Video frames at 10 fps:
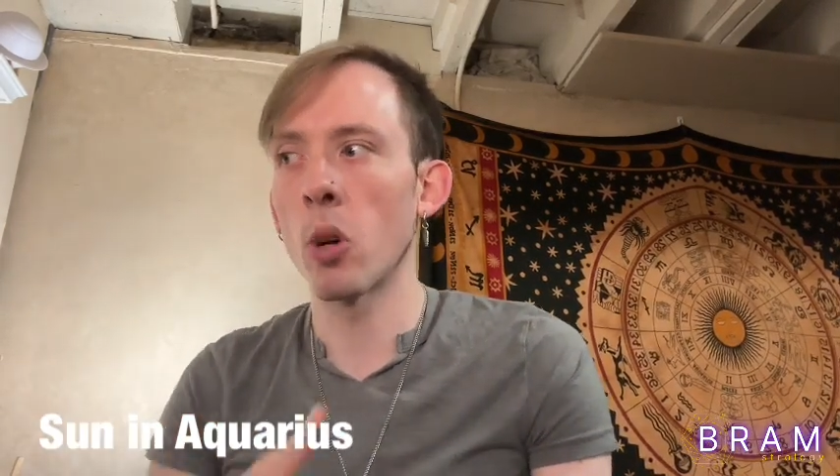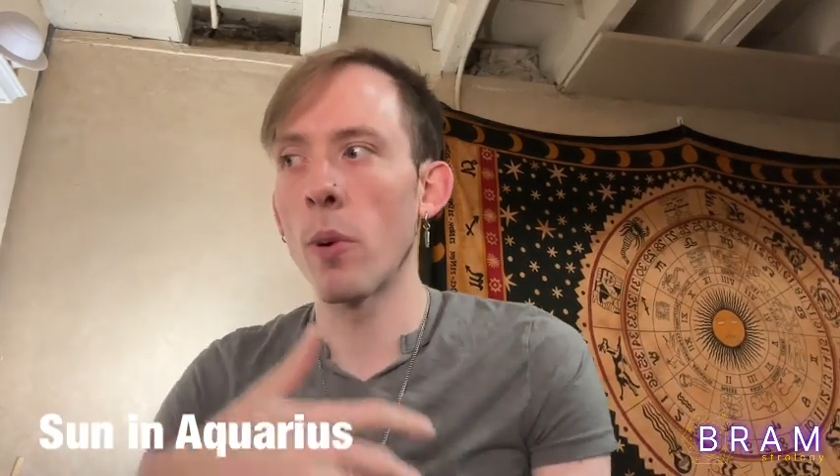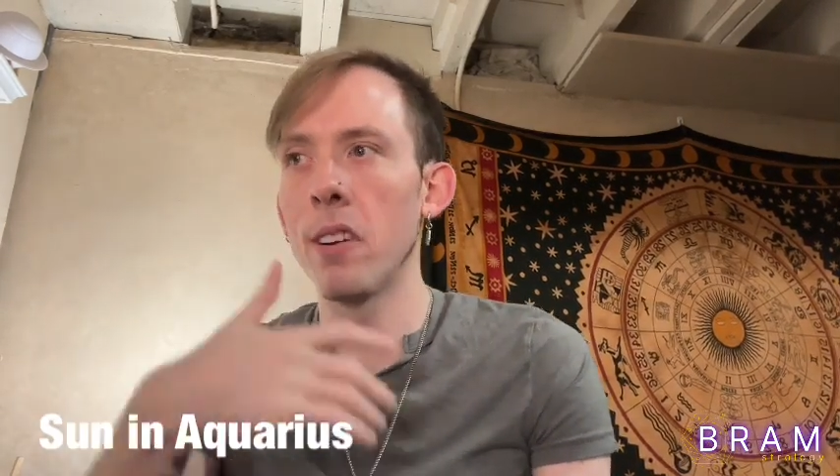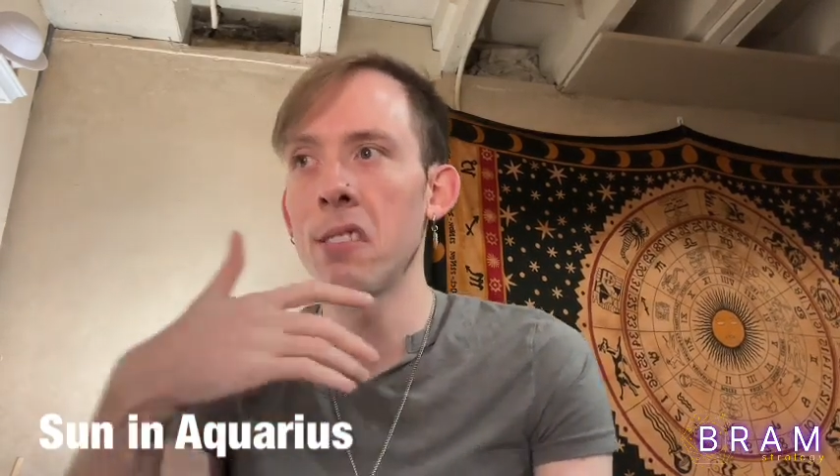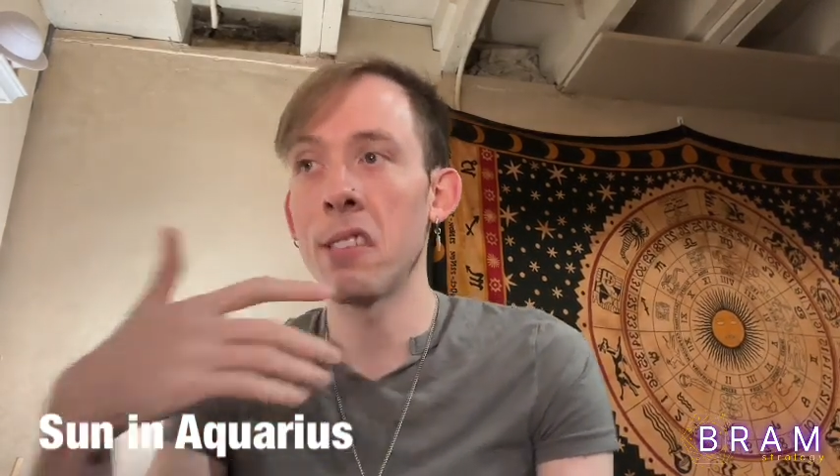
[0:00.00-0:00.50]

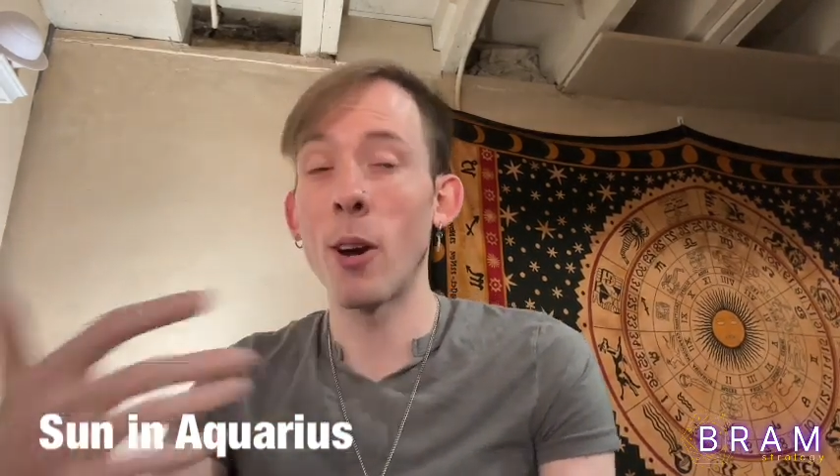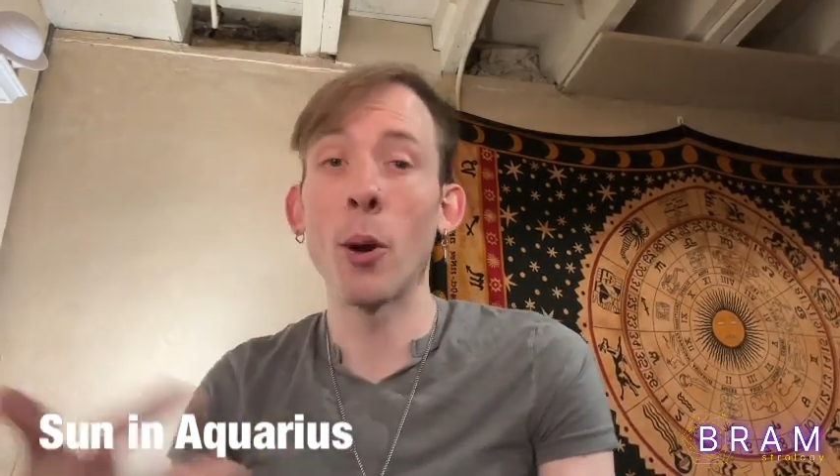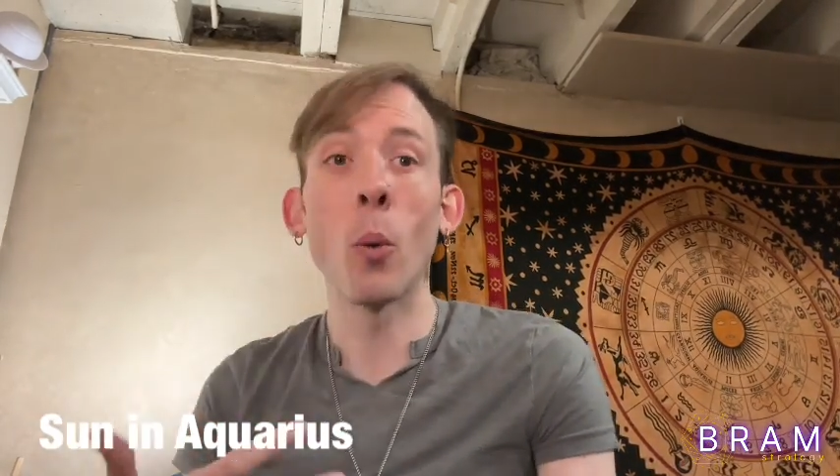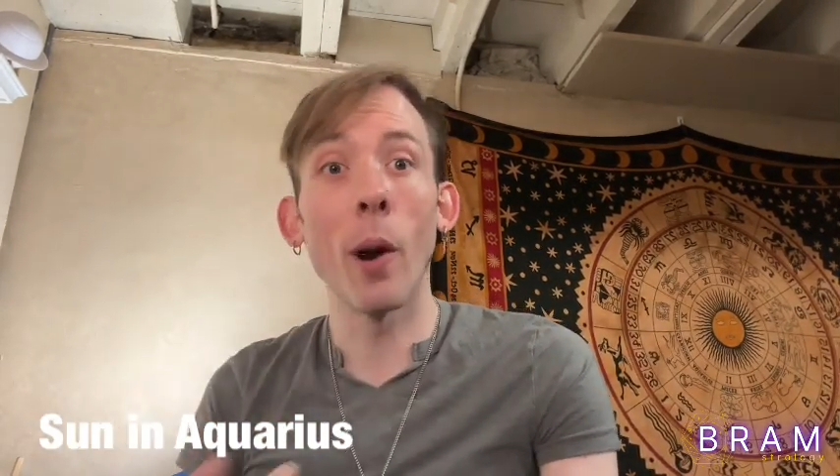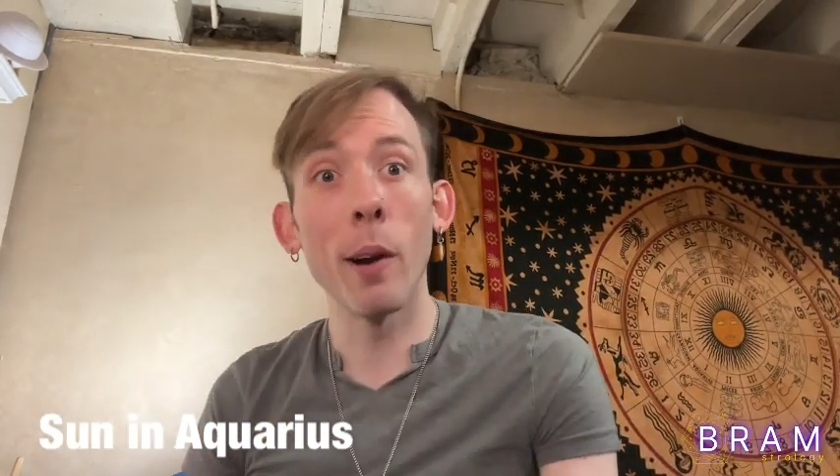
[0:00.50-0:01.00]
Aquariuses that aren't
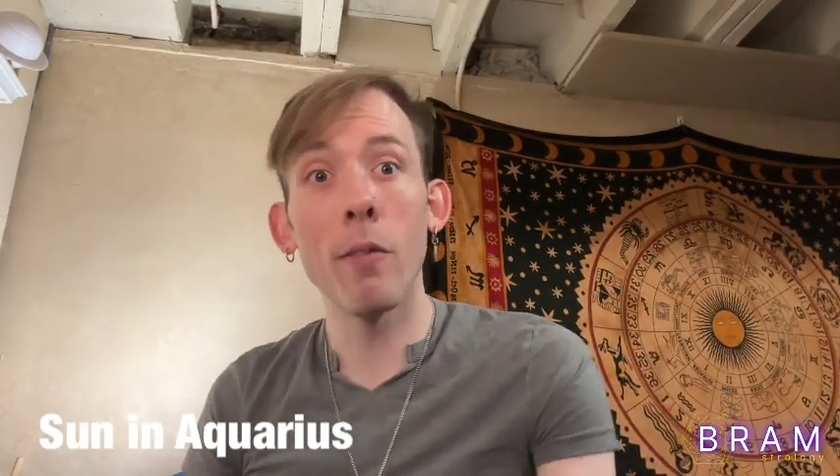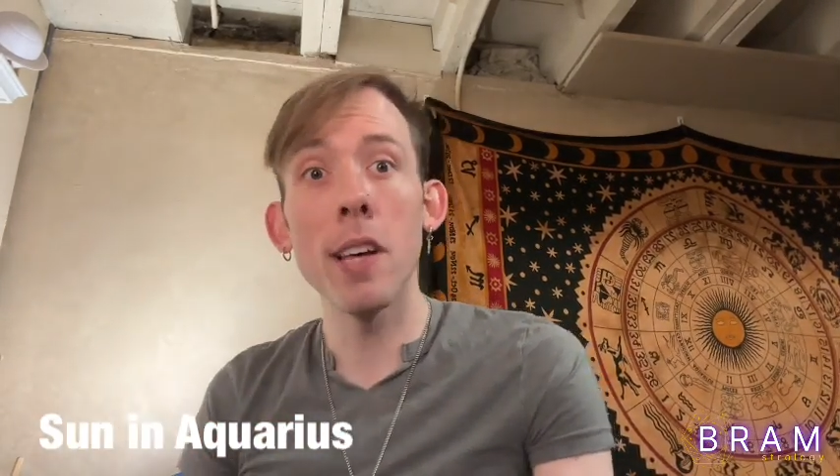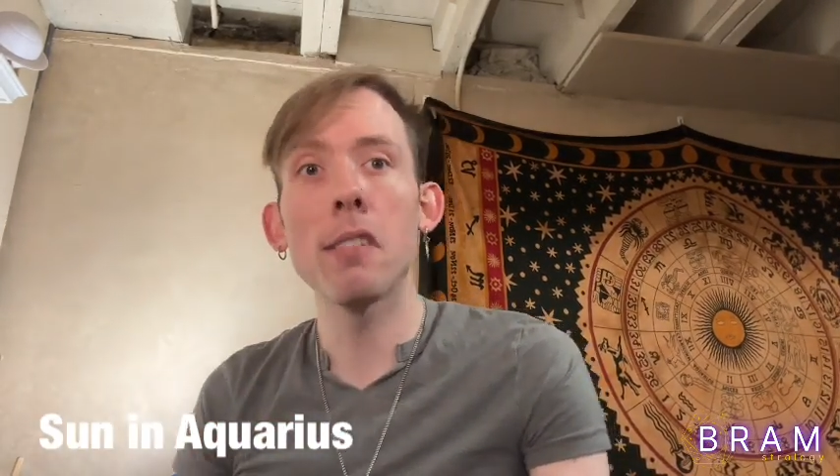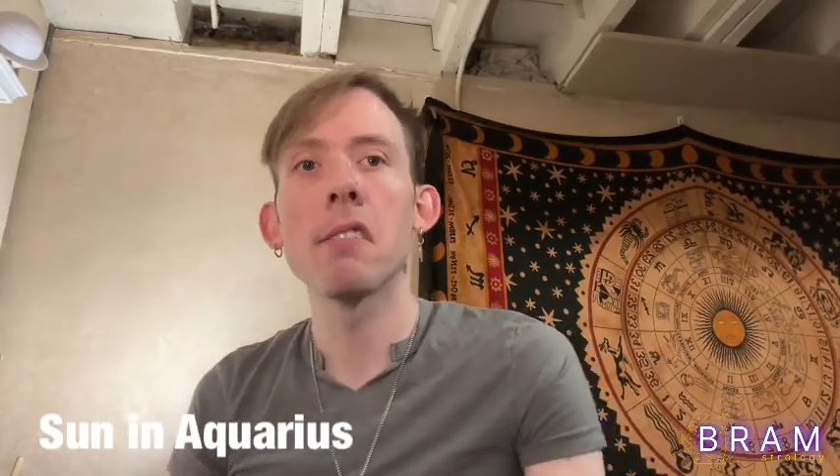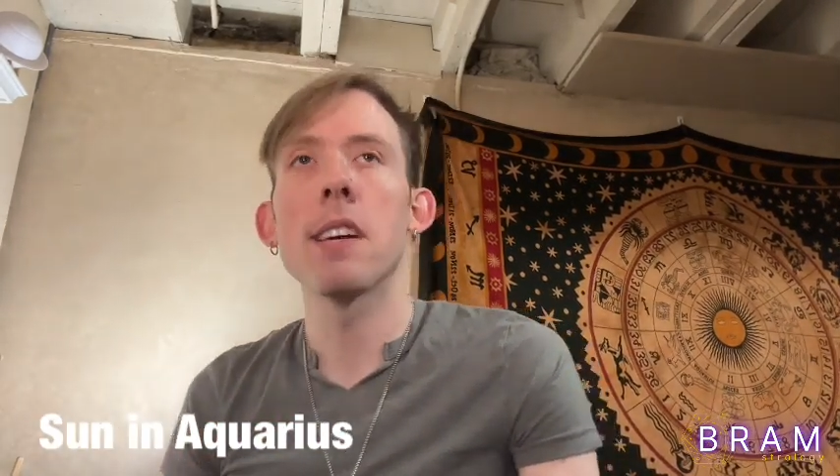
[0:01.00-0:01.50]
aware of
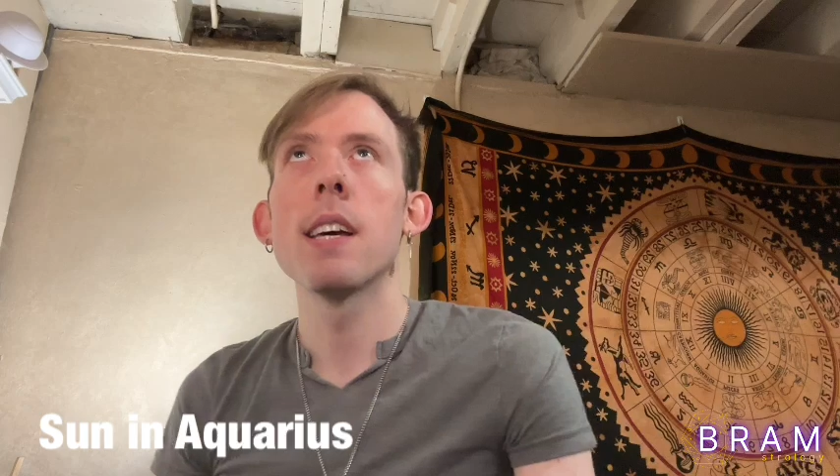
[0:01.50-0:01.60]
this,